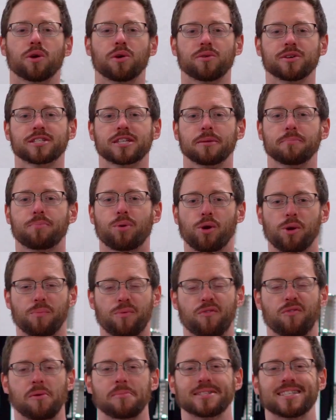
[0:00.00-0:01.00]
Tony Risling Podium
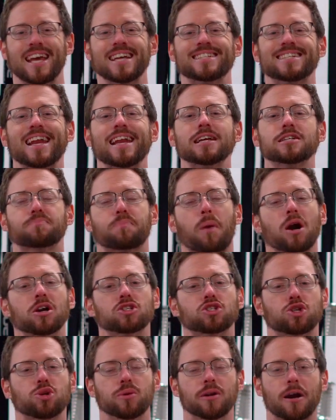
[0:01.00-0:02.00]
Performance, and today is
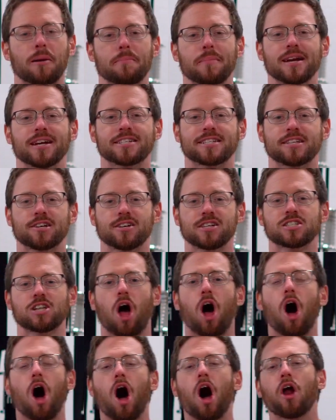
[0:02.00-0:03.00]
part two in our mini series
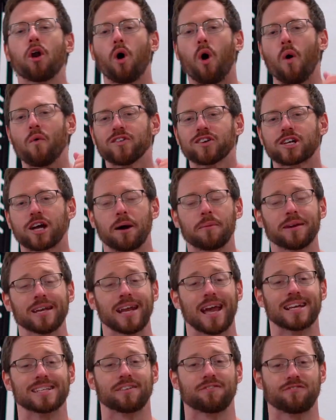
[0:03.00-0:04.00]
on
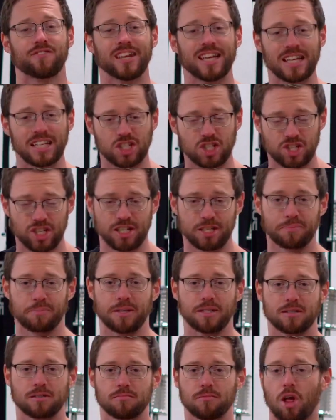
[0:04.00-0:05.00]
overcoming and defeating shin
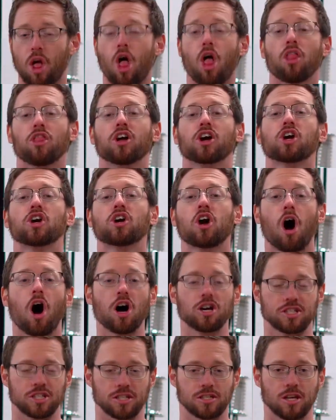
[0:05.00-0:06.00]
splints, the
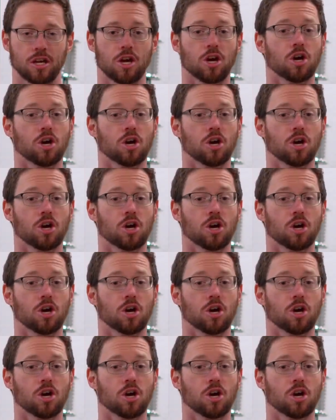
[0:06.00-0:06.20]
causes.